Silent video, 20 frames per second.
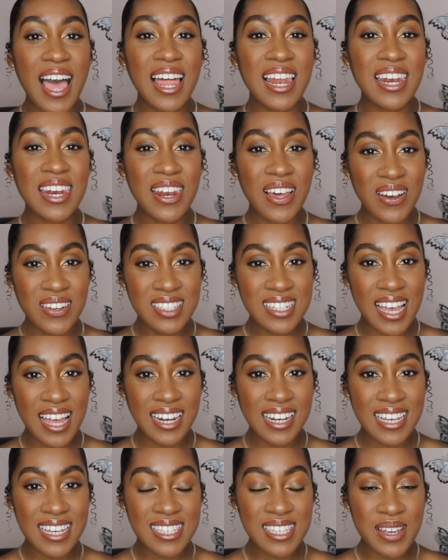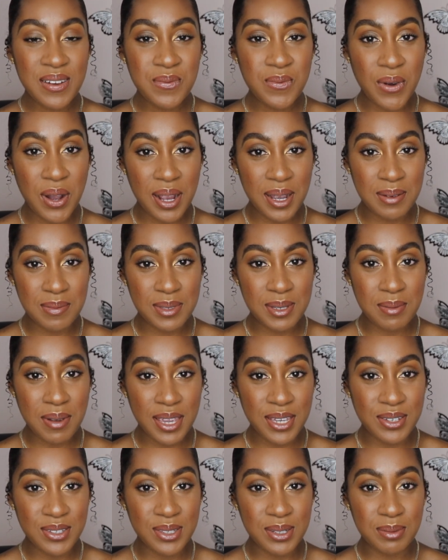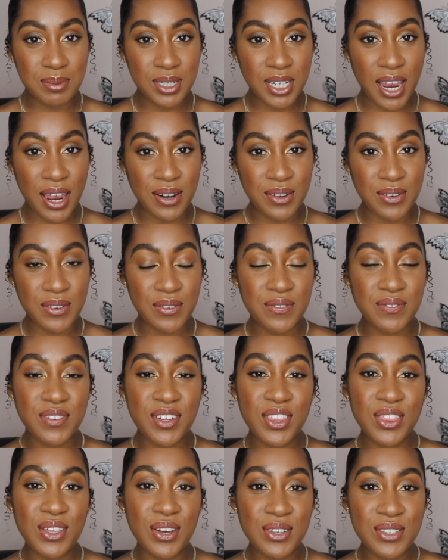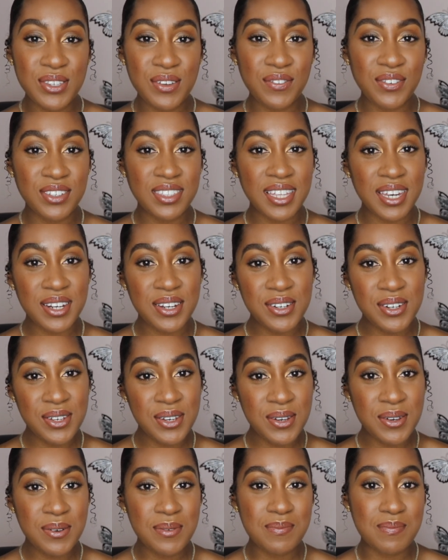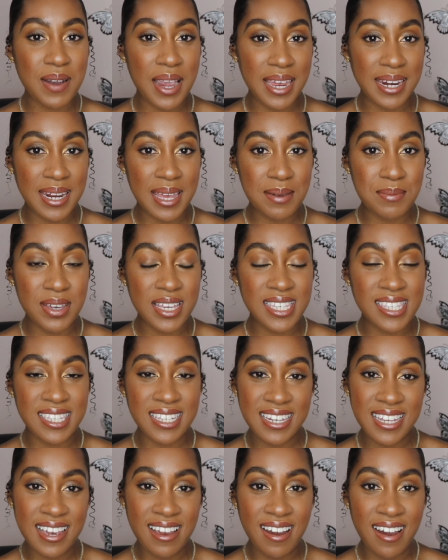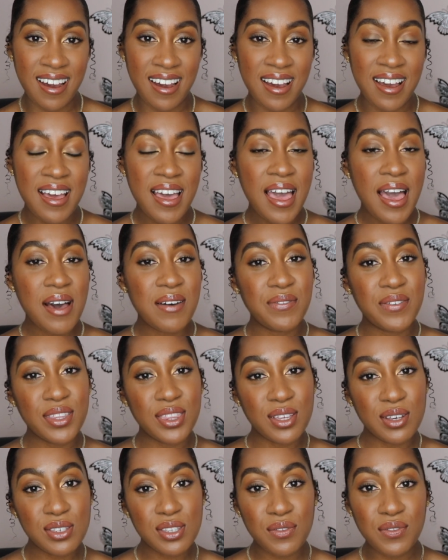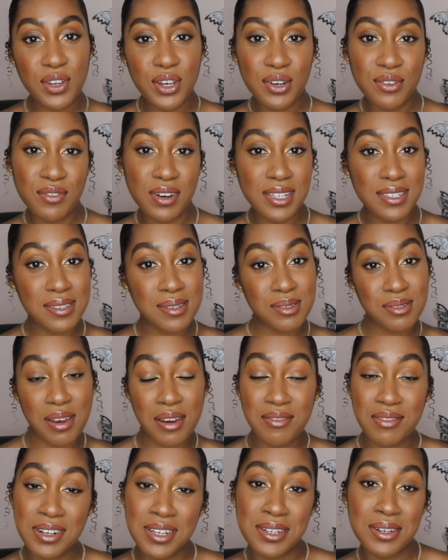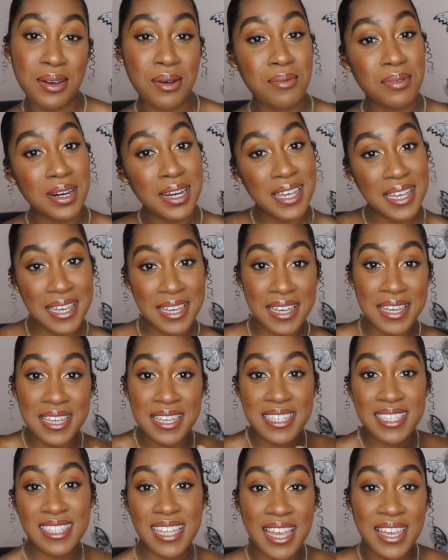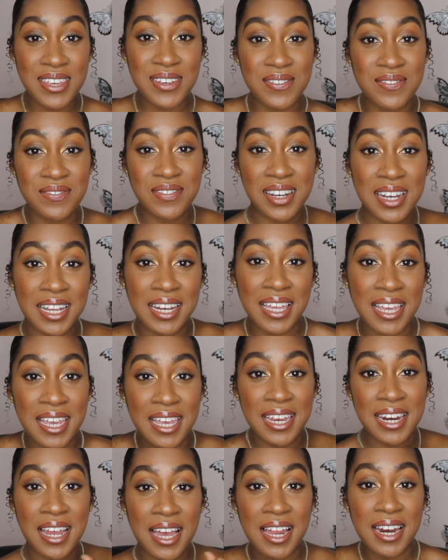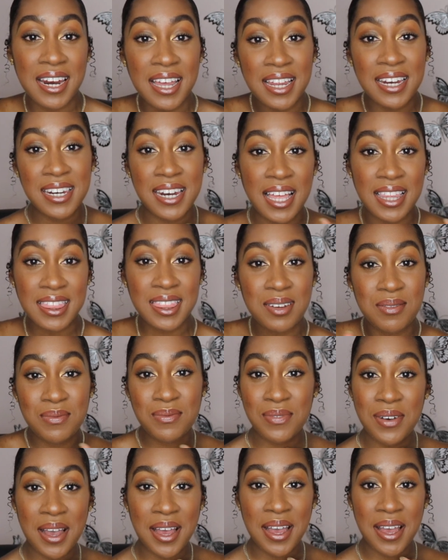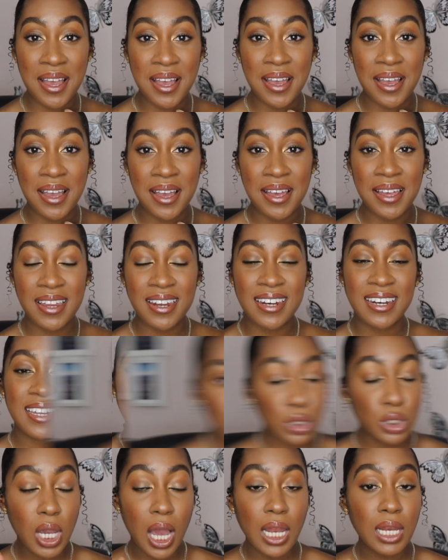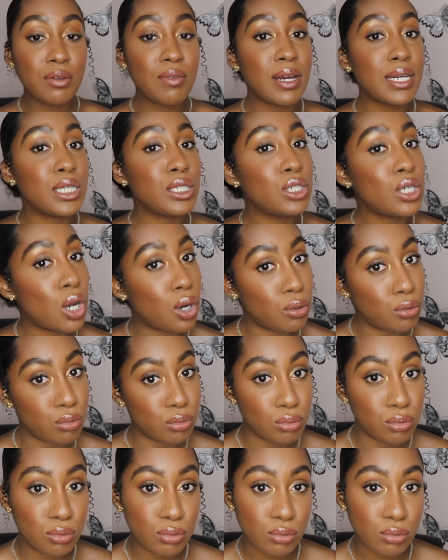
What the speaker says: Hello darlings, and welcome to my YouTube channel. For those of you that are new, my name is Sadika, and for those of you who already subscribed, already know what it is. Thank you for clicking on another one. Y'all already know.